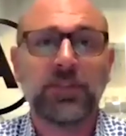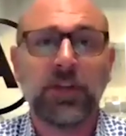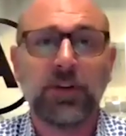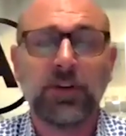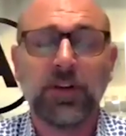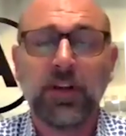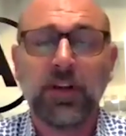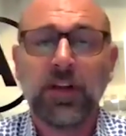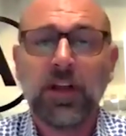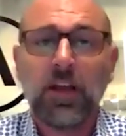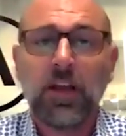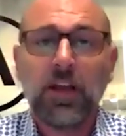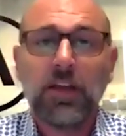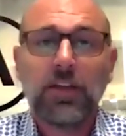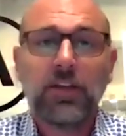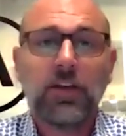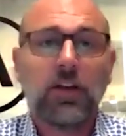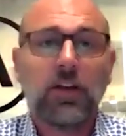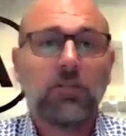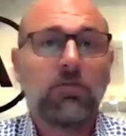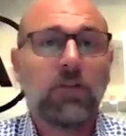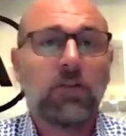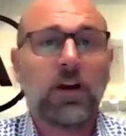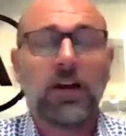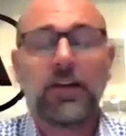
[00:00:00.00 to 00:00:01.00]
So, you
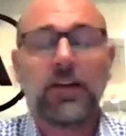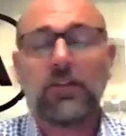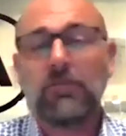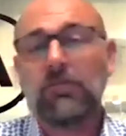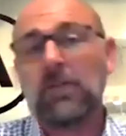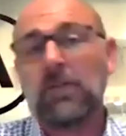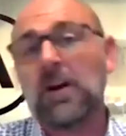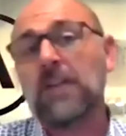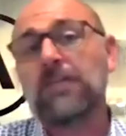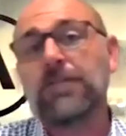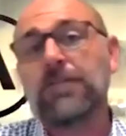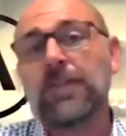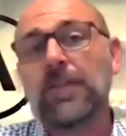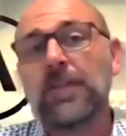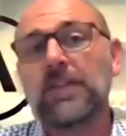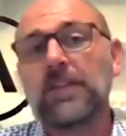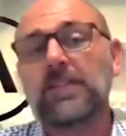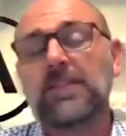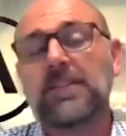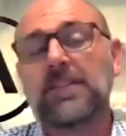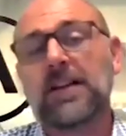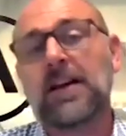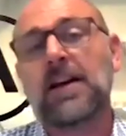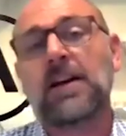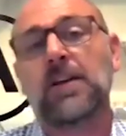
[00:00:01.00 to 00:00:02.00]
know, right, right from the
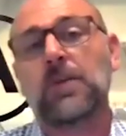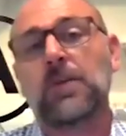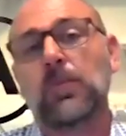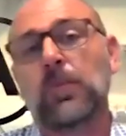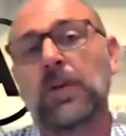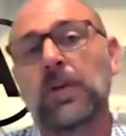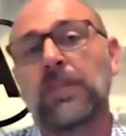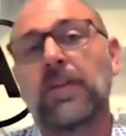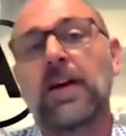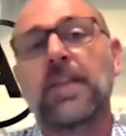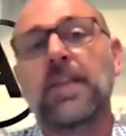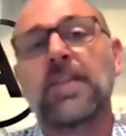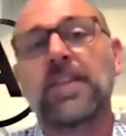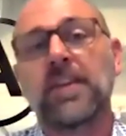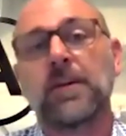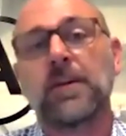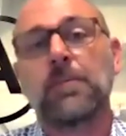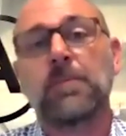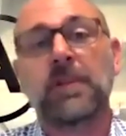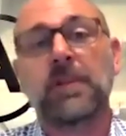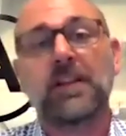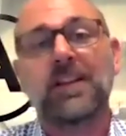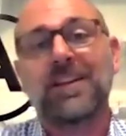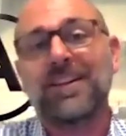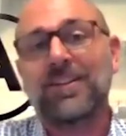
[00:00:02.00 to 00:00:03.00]
start, we've had the
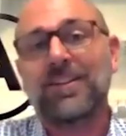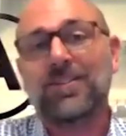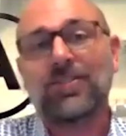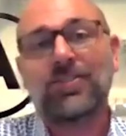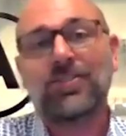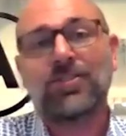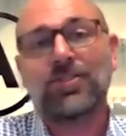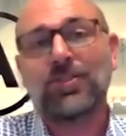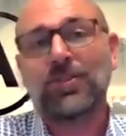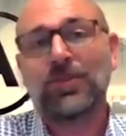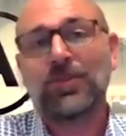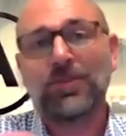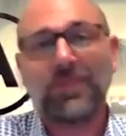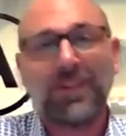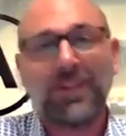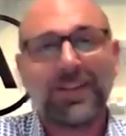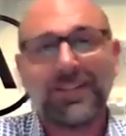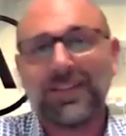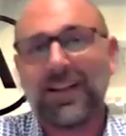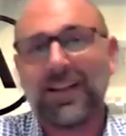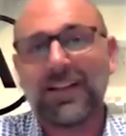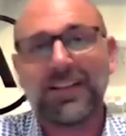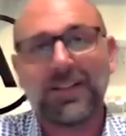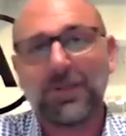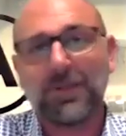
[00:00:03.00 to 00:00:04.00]
ability to do
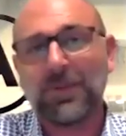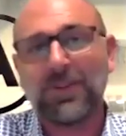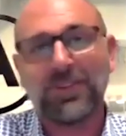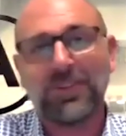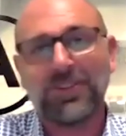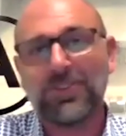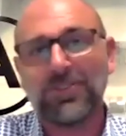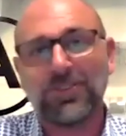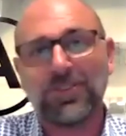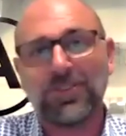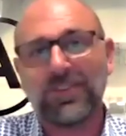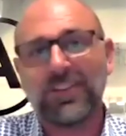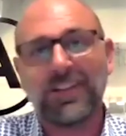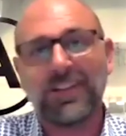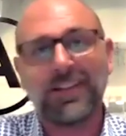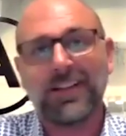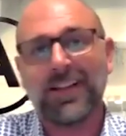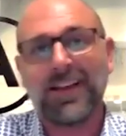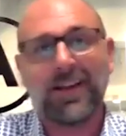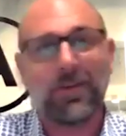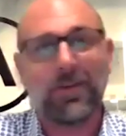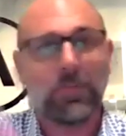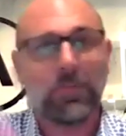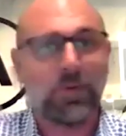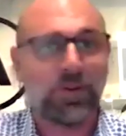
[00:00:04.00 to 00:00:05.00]
exactly what you're talking
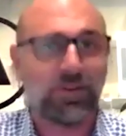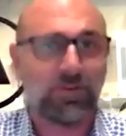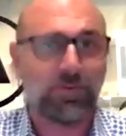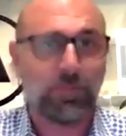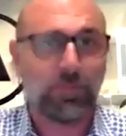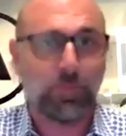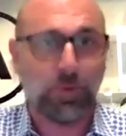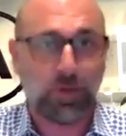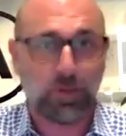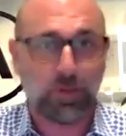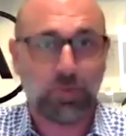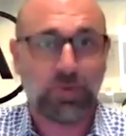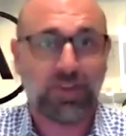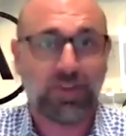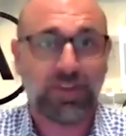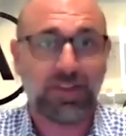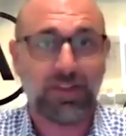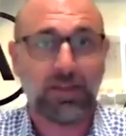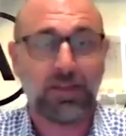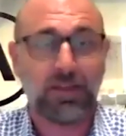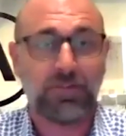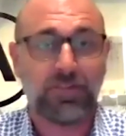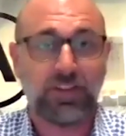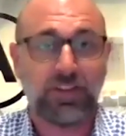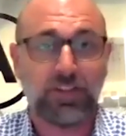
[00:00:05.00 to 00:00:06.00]
there, work, work with
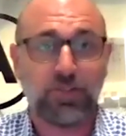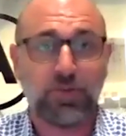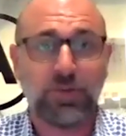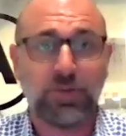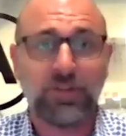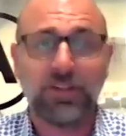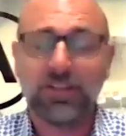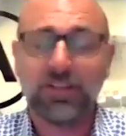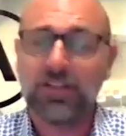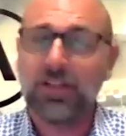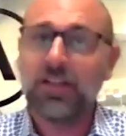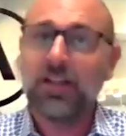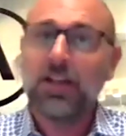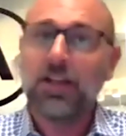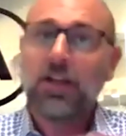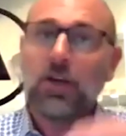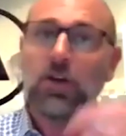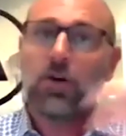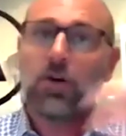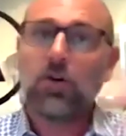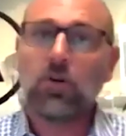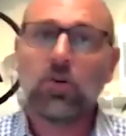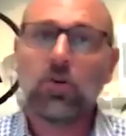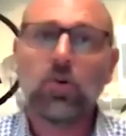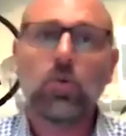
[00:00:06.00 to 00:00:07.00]
the individual
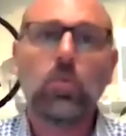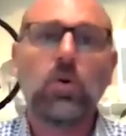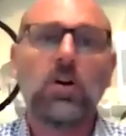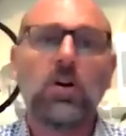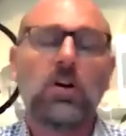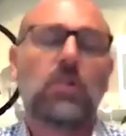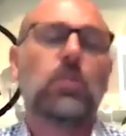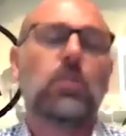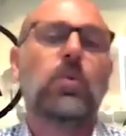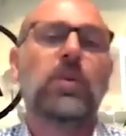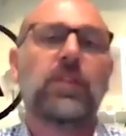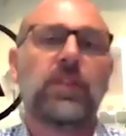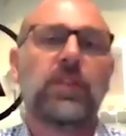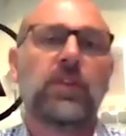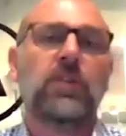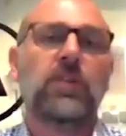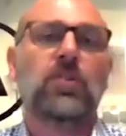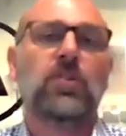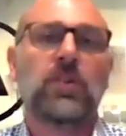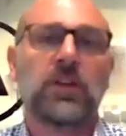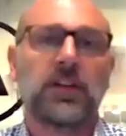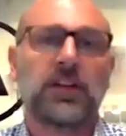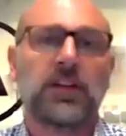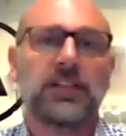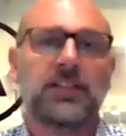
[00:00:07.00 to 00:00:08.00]
or work with the
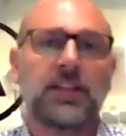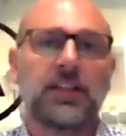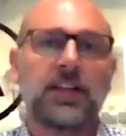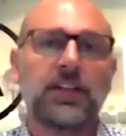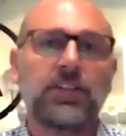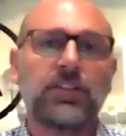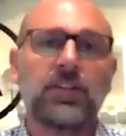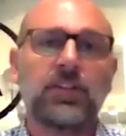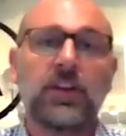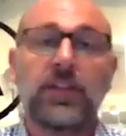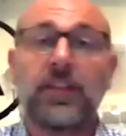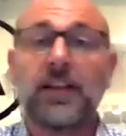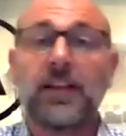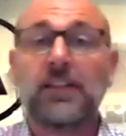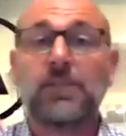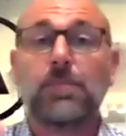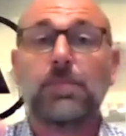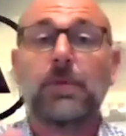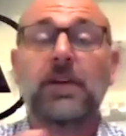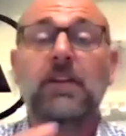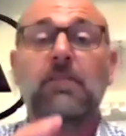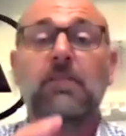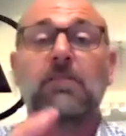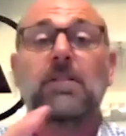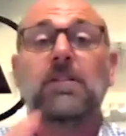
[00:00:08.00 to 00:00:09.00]
organization. And that's
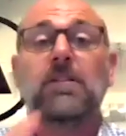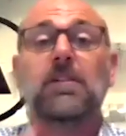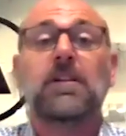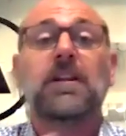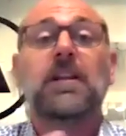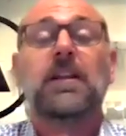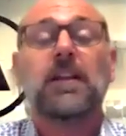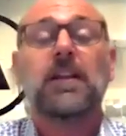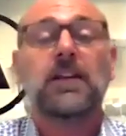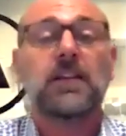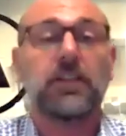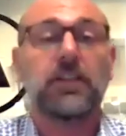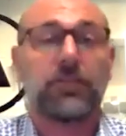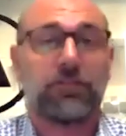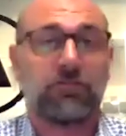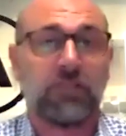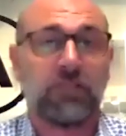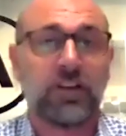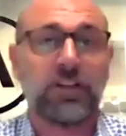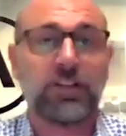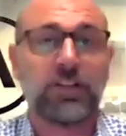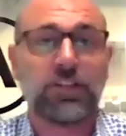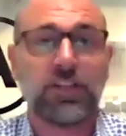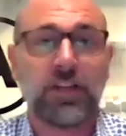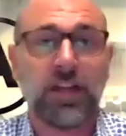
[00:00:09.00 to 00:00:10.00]
been a real key
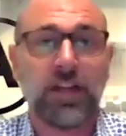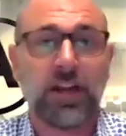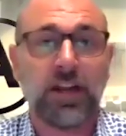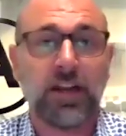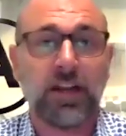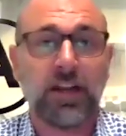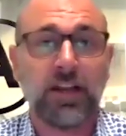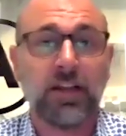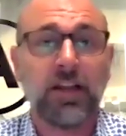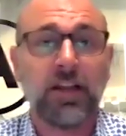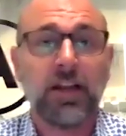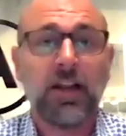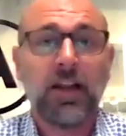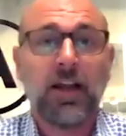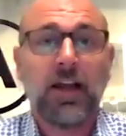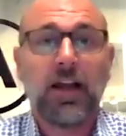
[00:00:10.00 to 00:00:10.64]
differentiator